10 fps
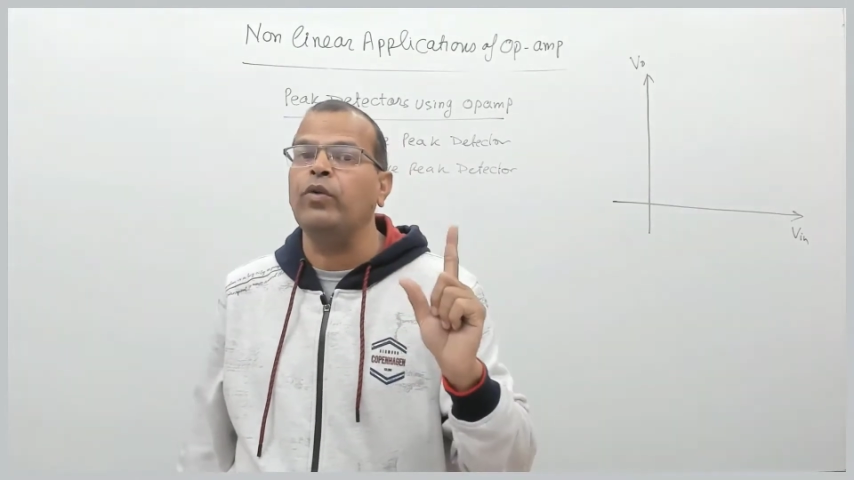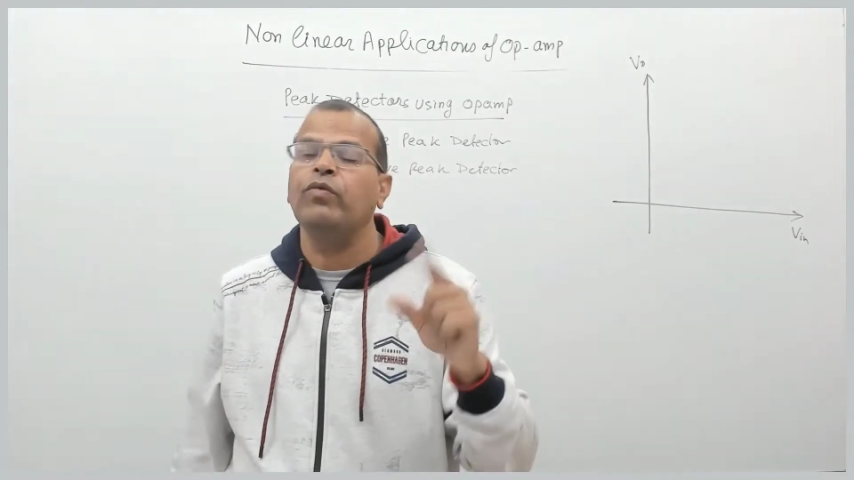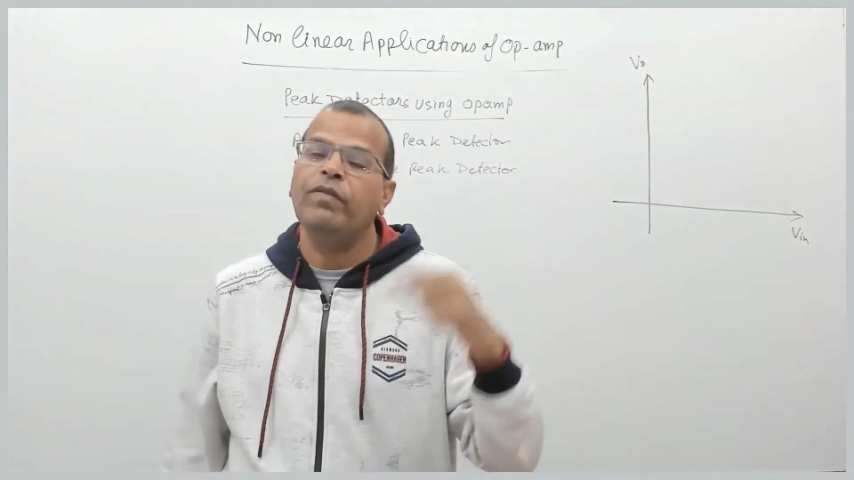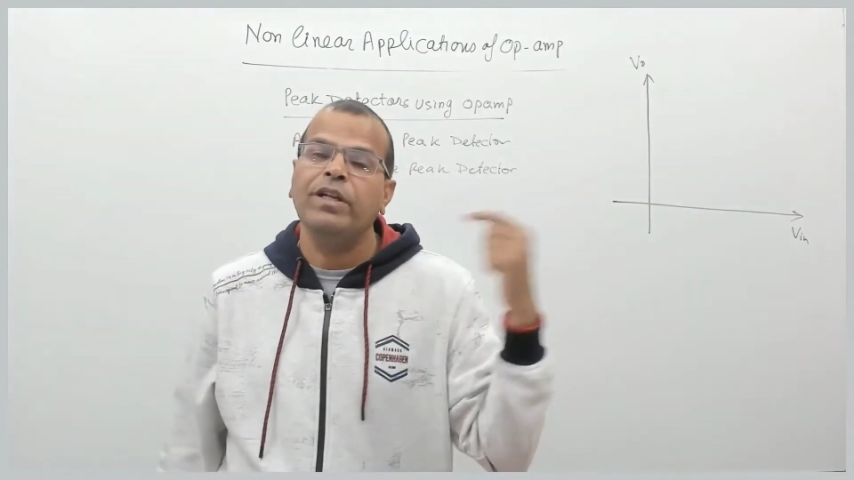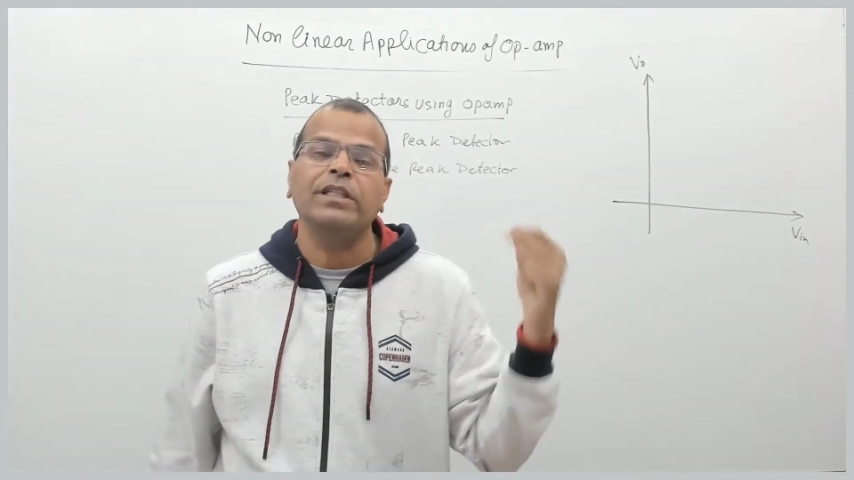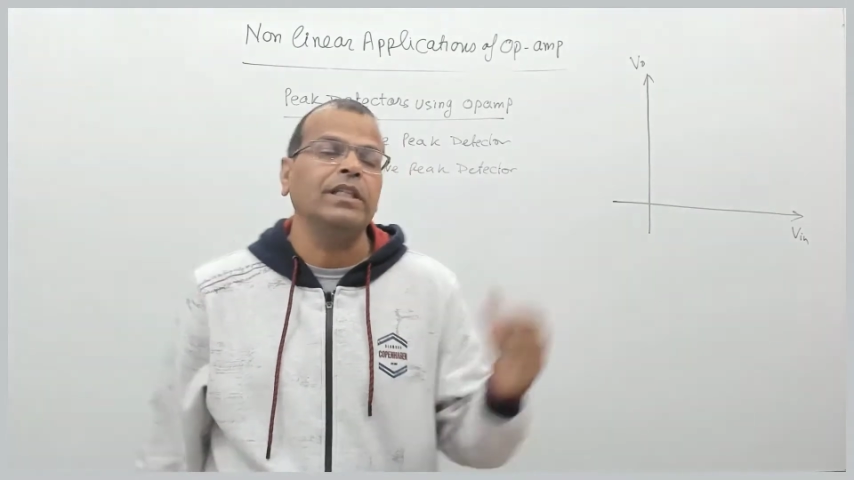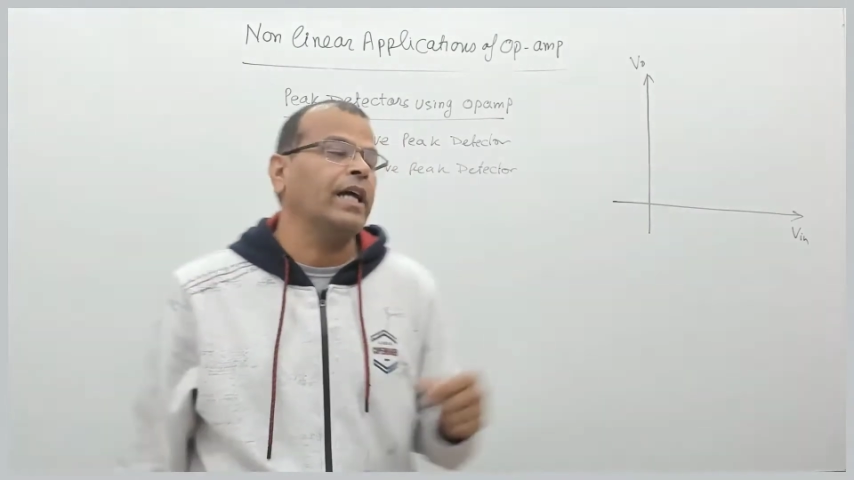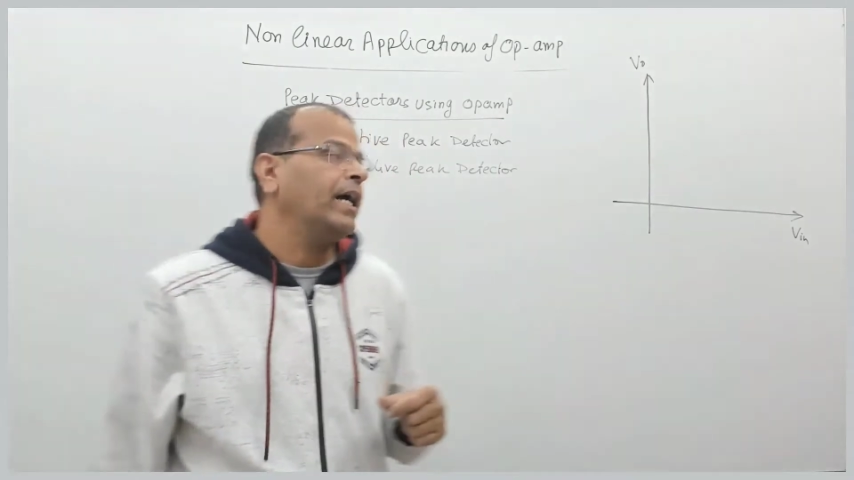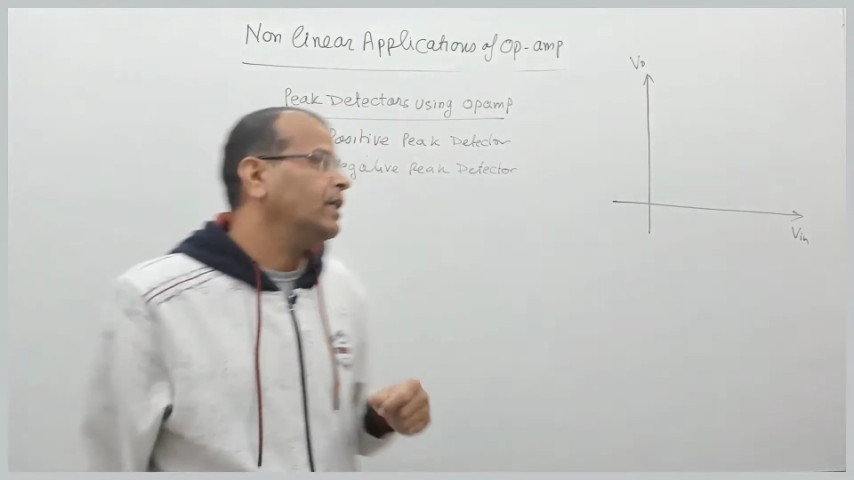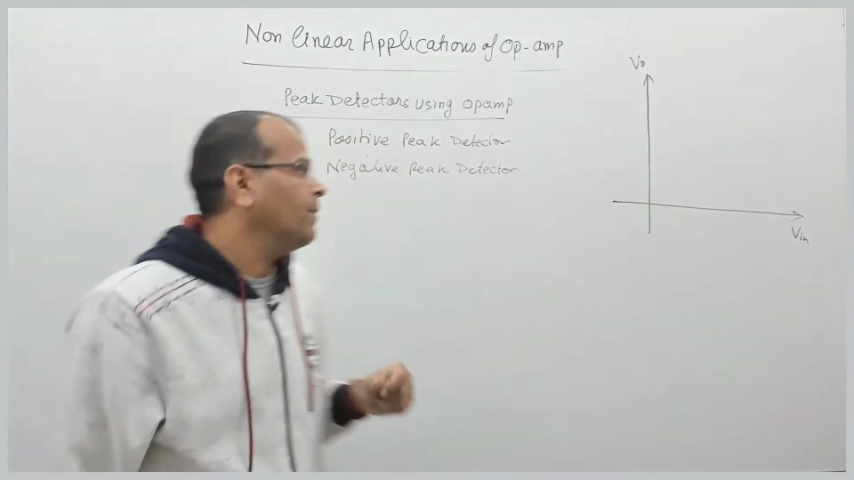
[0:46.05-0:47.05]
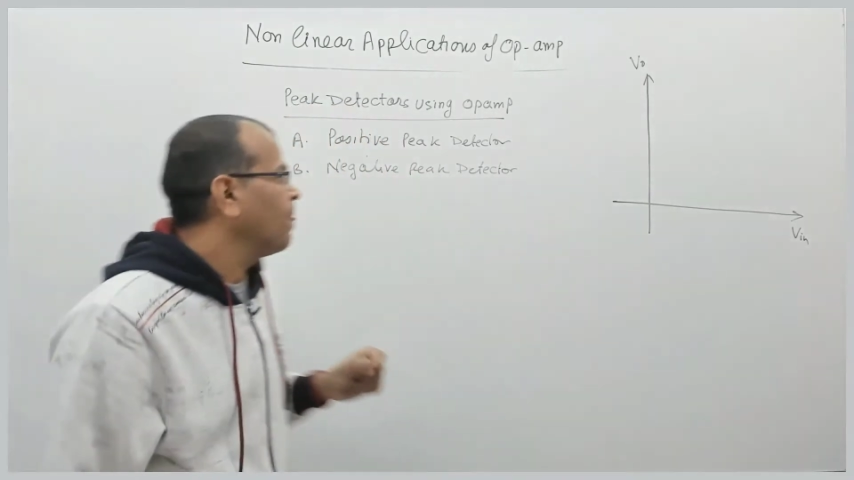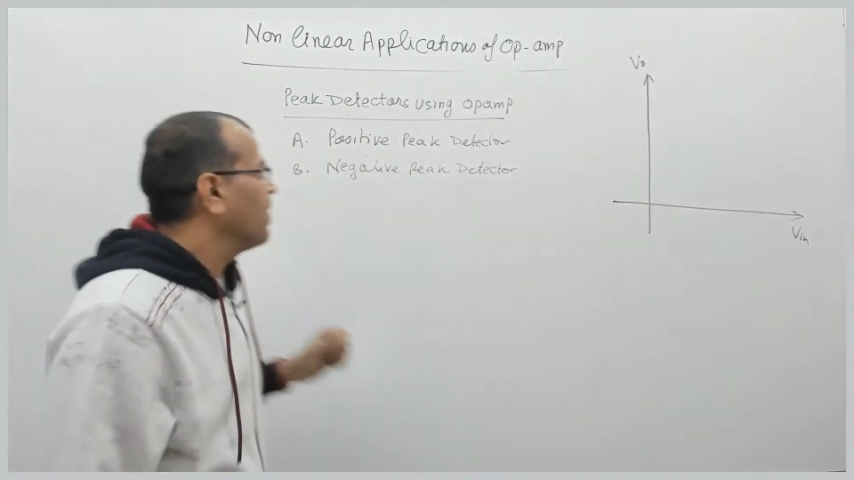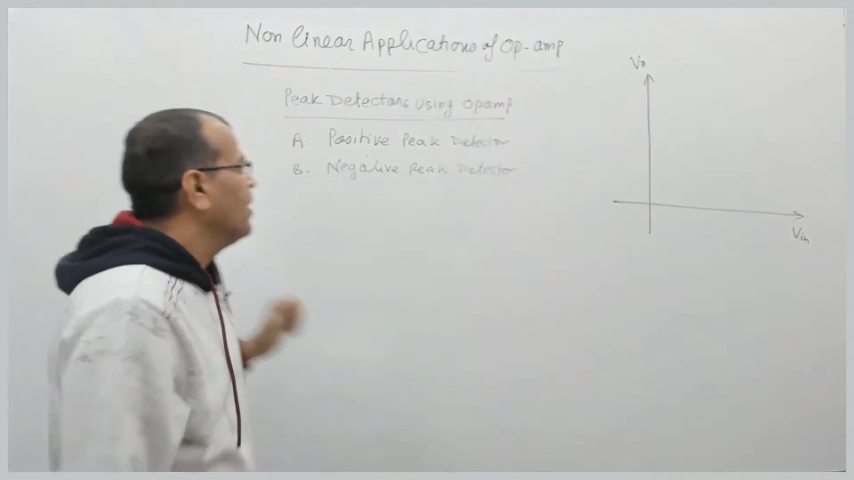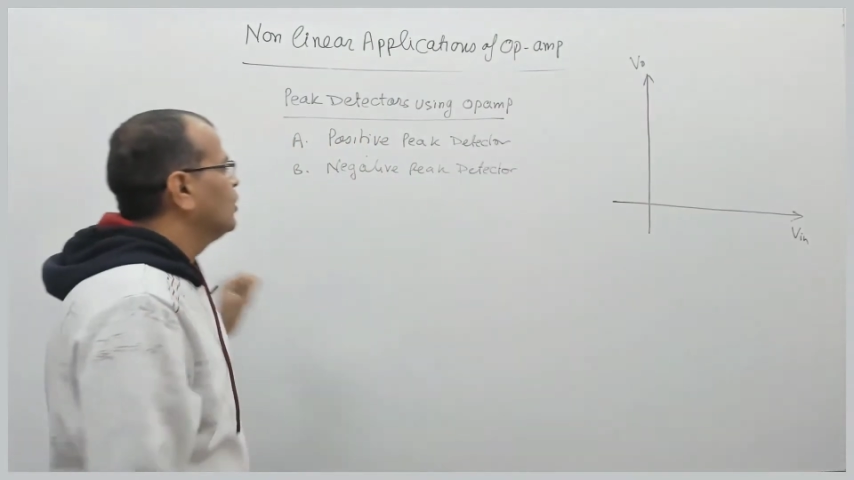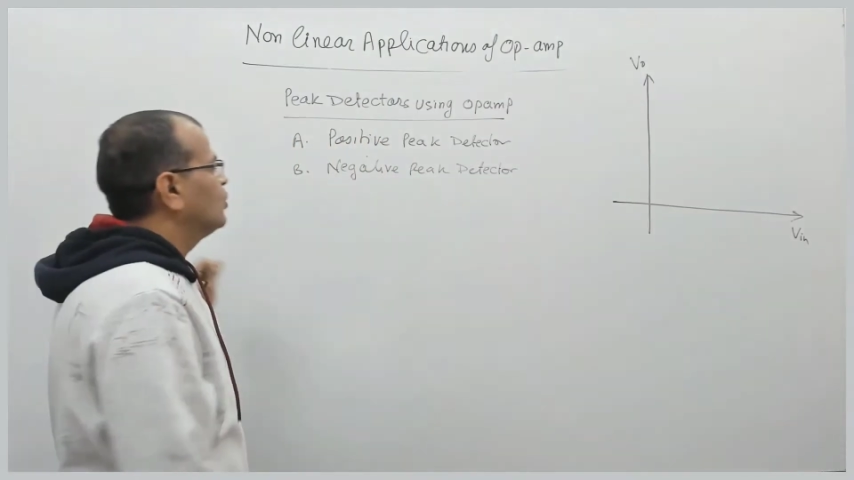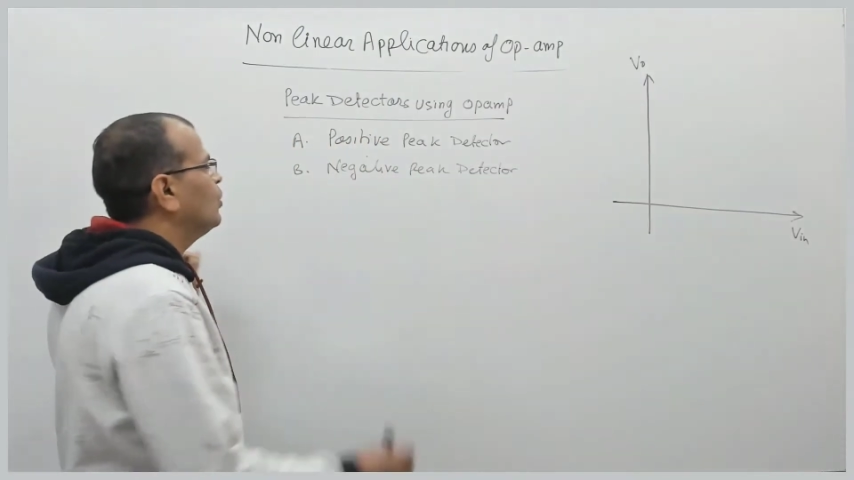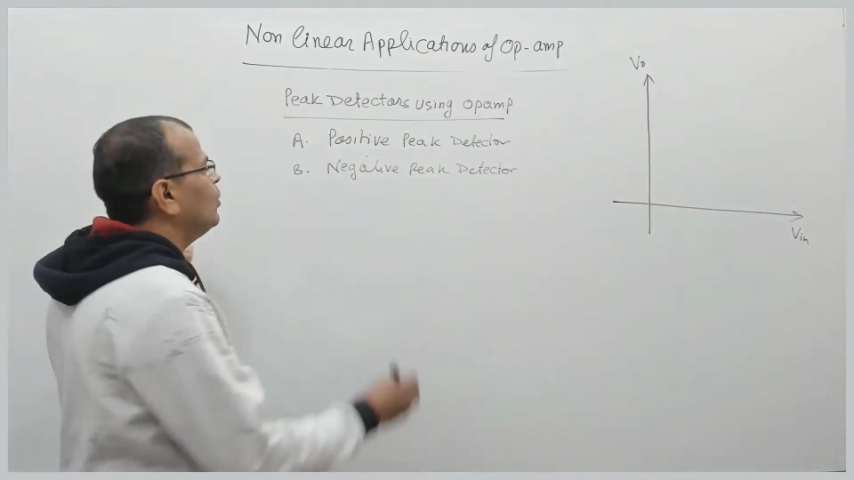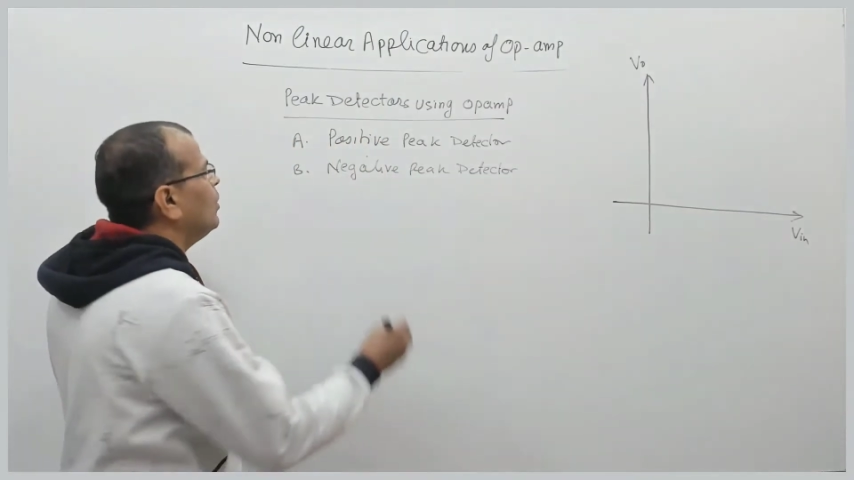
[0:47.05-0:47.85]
We will see that. So